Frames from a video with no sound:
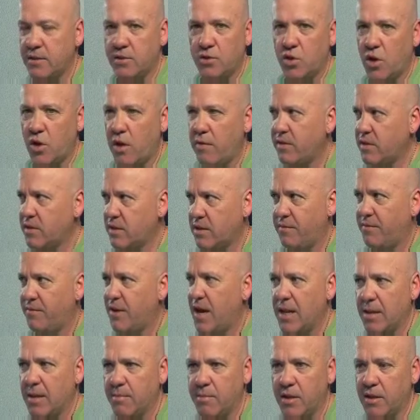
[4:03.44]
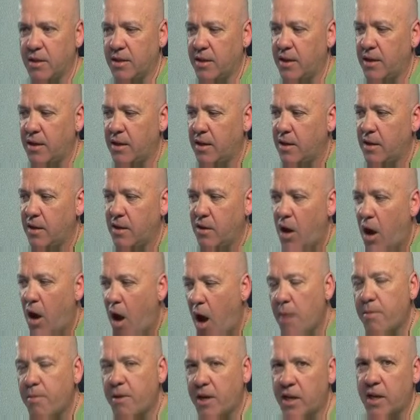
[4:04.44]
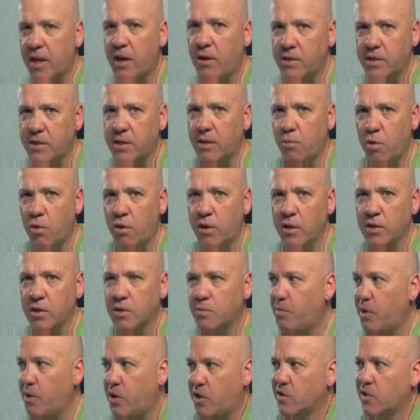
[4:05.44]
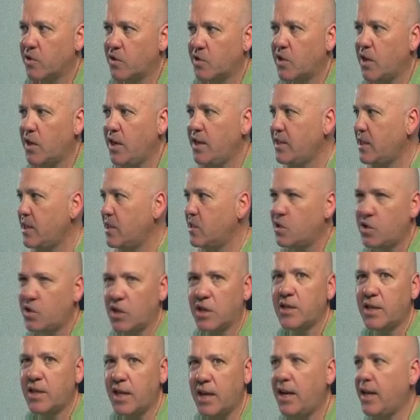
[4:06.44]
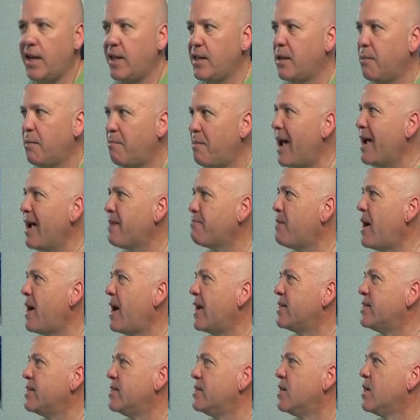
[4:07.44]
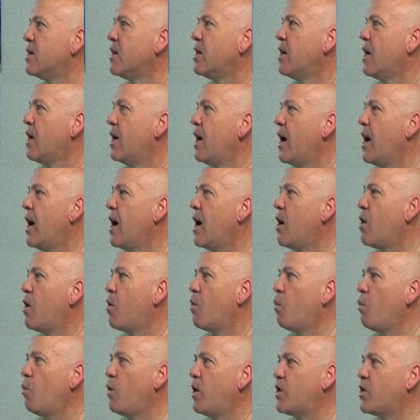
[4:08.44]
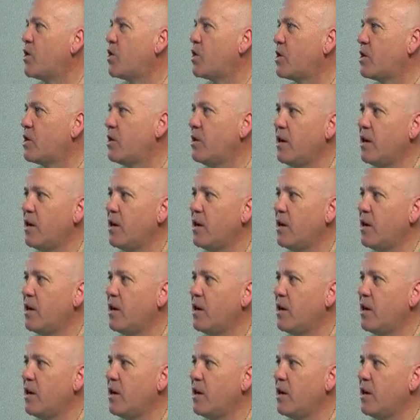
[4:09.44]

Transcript: in service, and availability, I'm going to go somewhere else because it's easy as just hitting the back button, uh, which,